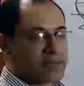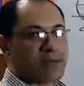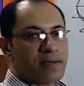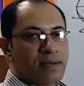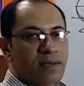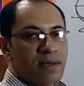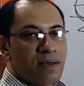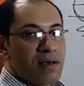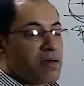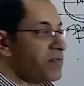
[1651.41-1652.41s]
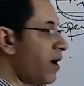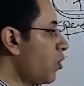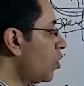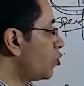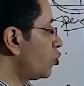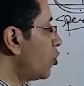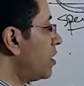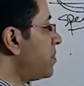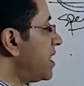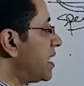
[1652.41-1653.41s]
So the amount of
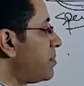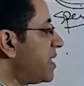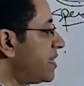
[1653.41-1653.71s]
drug